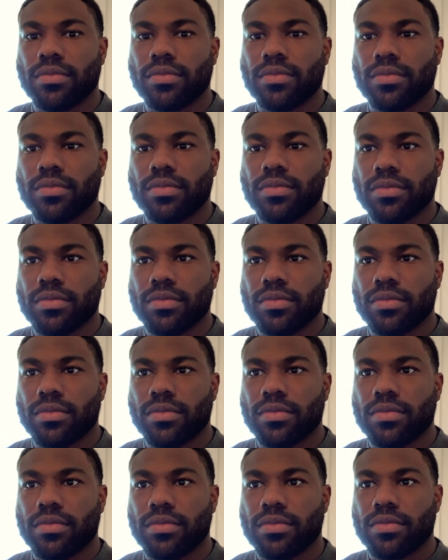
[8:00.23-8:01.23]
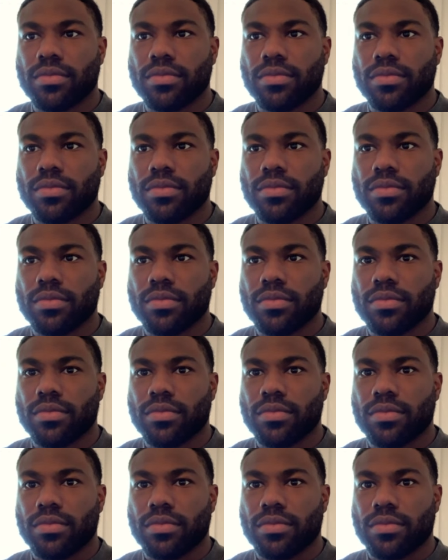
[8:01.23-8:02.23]

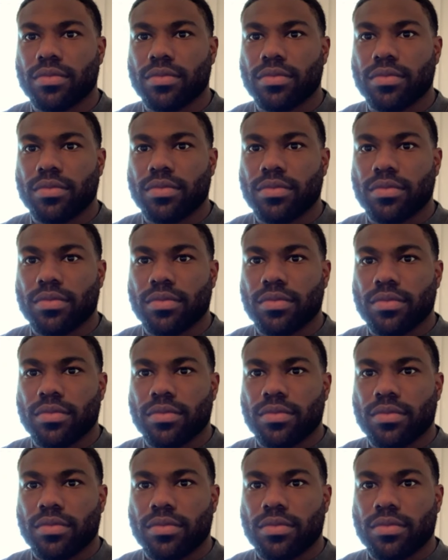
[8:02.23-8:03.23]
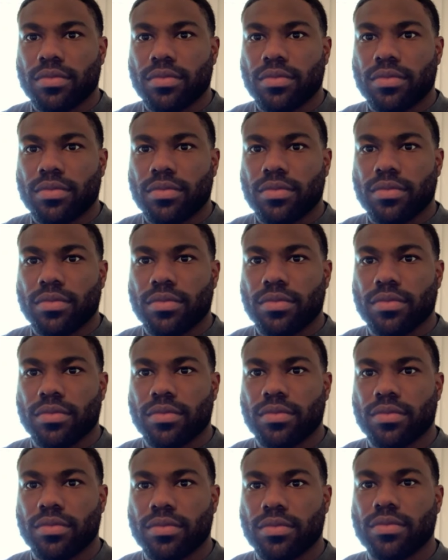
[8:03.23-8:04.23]

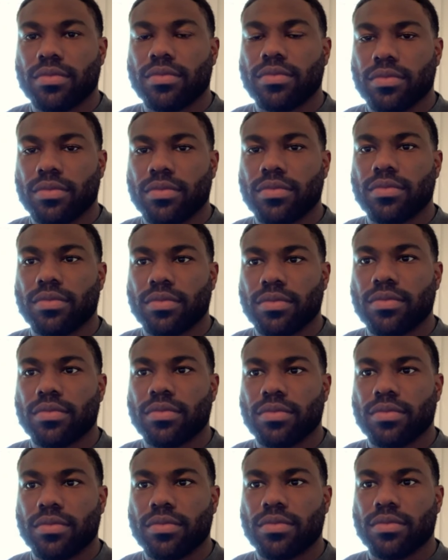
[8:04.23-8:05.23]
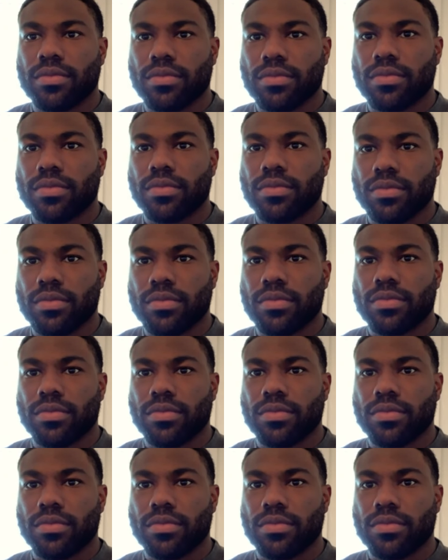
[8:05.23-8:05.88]
This person isn't speaking.